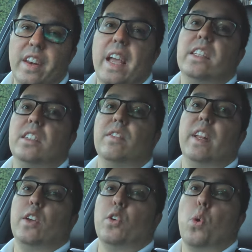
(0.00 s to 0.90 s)

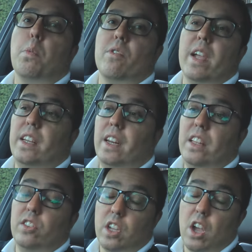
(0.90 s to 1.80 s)
natively incorporated
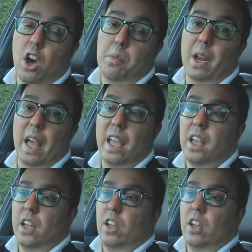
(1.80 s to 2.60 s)
into CarPlay,